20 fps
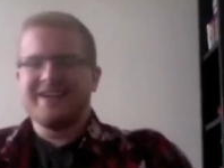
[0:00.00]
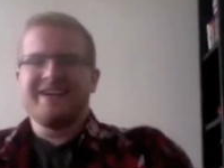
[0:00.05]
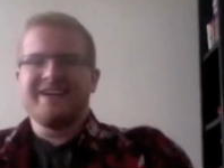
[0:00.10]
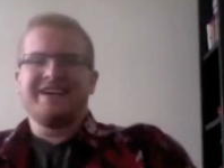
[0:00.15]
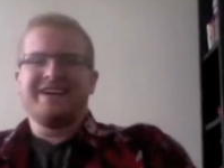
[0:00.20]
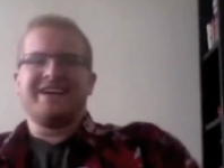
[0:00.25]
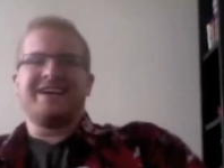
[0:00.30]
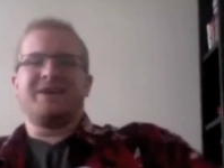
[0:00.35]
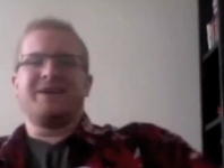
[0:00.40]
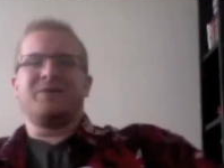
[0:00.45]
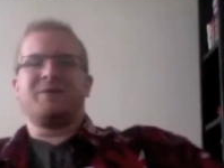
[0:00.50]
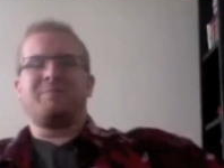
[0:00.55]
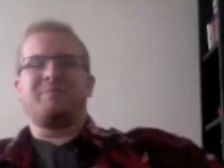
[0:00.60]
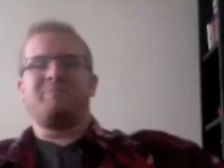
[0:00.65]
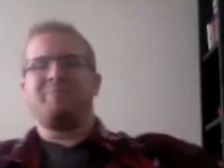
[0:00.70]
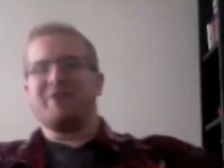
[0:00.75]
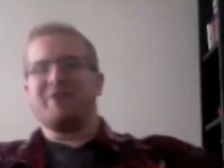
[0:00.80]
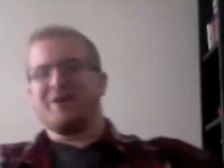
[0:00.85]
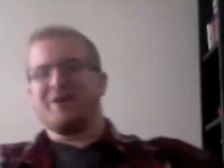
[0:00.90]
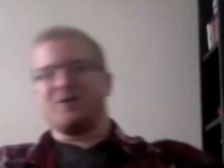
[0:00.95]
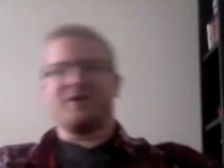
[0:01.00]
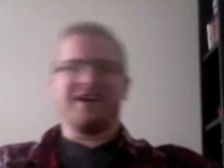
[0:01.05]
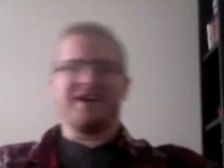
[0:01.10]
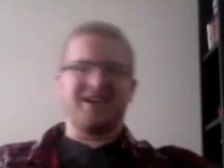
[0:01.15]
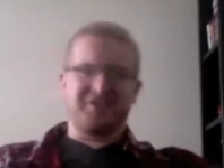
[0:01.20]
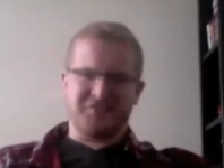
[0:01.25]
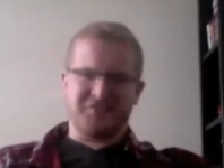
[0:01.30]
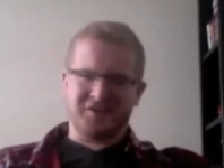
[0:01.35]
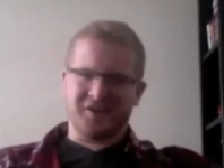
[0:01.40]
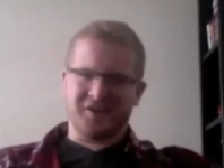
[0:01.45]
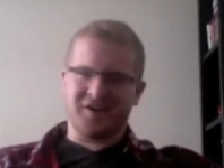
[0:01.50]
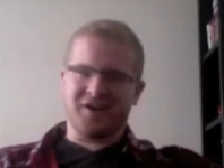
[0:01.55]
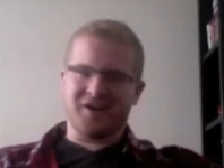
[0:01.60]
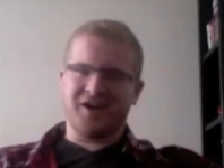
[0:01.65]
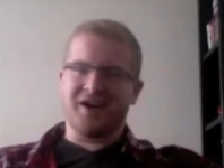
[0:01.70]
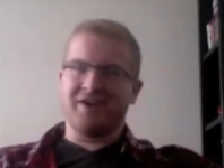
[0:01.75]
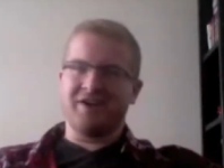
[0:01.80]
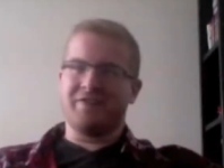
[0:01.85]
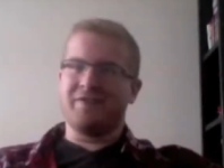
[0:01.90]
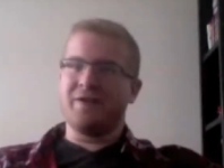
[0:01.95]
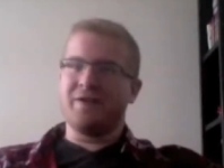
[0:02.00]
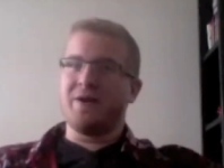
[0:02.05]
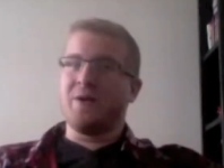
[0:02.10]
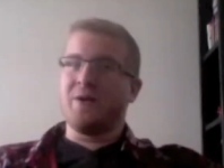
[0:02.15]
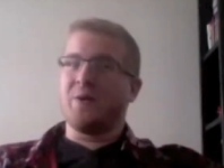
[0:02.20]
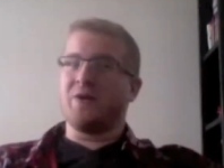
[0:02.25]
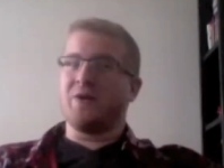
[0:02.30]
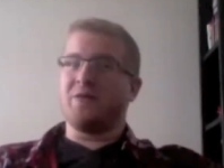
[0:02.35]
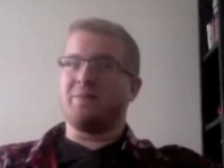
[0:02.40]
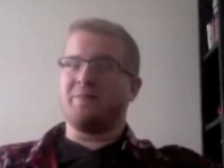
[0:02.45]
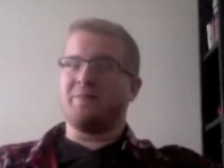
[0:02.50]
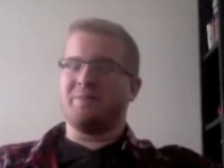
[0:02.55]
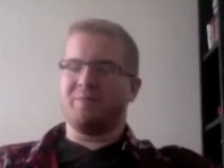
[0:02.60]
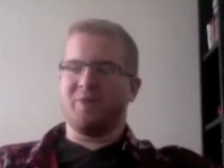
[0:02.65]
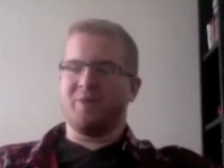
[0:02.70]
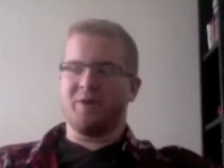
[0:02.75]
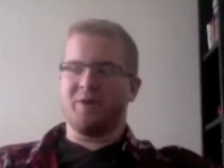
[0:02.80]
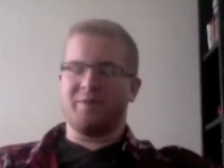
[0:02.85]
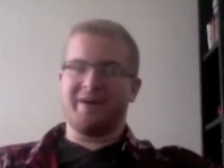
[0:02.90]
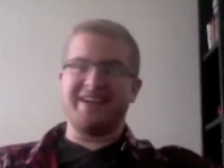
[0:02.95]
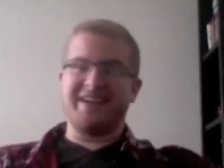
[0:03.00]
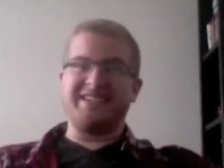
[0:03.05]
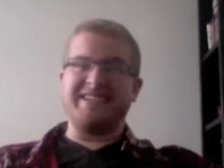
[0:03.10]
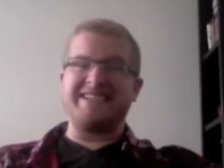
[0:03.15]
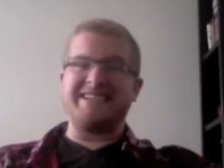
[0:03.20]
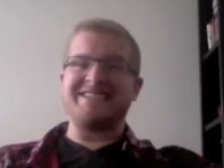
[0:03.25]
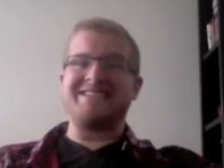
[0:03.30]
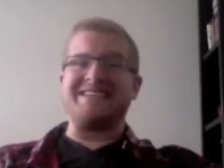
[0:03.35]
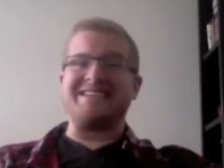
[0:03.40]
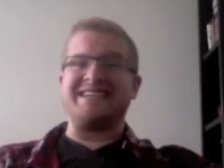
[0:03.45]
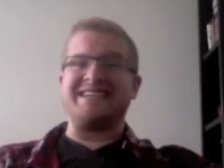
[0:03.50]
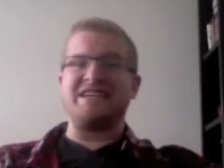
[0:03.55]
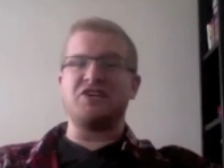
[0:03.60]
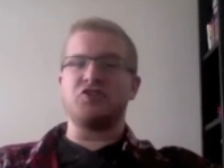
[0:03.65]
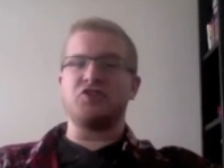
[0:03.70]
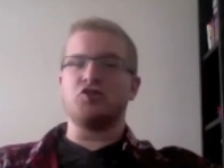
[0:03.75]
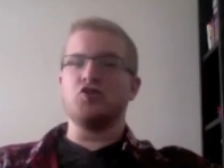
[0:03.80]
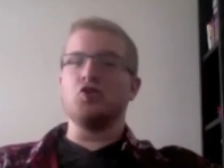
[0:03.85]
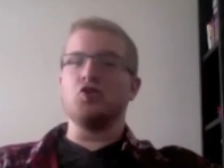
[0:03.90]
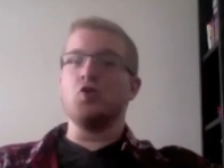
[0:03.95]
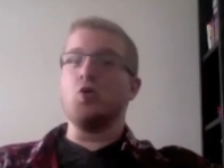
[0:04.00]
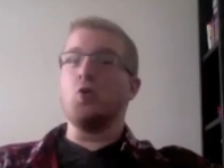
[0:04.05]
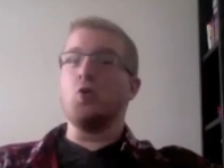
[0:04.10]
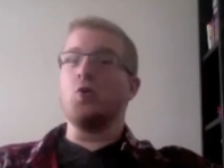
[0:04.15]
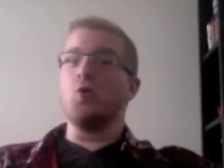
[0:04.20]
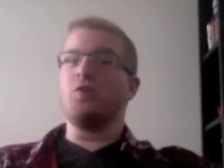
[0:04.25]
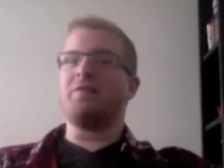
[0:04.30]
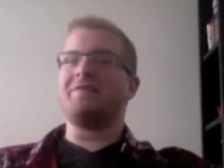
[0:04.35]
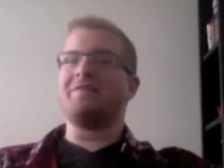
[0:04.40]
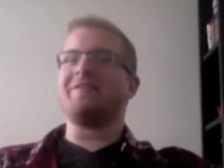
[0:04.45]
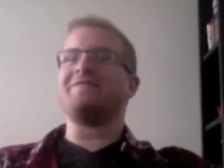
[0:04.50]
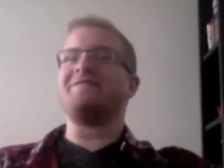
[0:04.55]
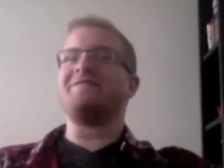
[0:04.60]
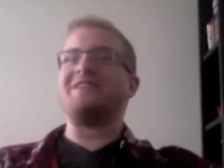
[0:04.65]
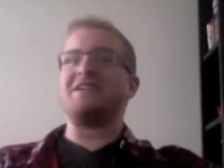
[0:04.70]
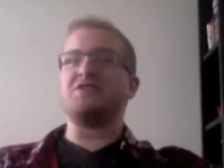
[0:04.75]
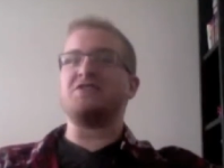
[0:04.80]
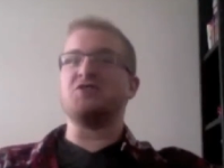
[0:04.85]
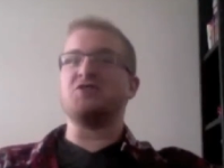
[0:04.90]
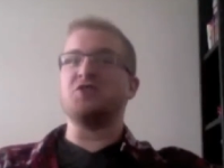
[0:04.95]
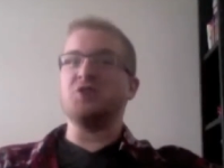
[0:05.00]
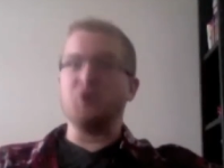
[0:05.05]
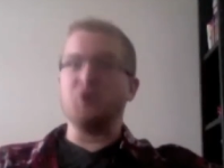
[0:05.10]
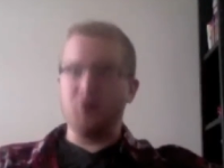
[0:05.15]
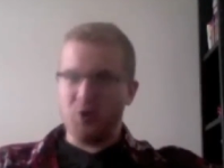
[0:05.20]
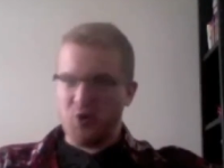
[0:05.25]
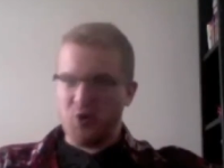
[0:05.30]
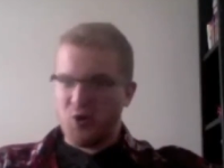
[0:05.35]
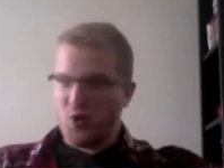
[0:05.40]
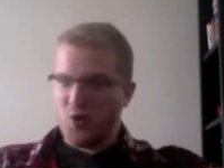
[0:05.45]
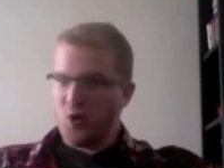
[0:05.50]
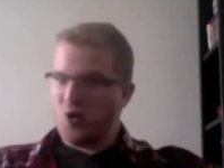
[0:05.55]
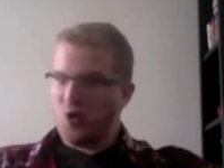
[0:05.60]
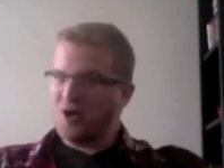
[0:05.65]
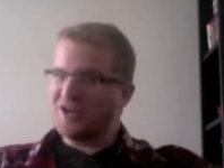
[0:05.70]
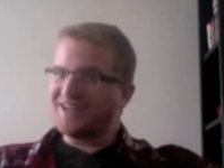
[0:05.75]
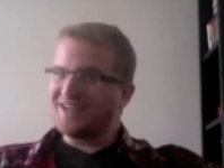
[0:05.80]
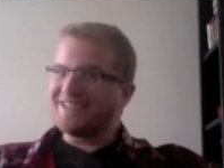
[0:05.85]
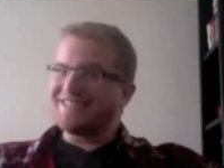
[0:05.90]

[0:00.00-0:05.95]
And what better way to start off with my DC's New 52?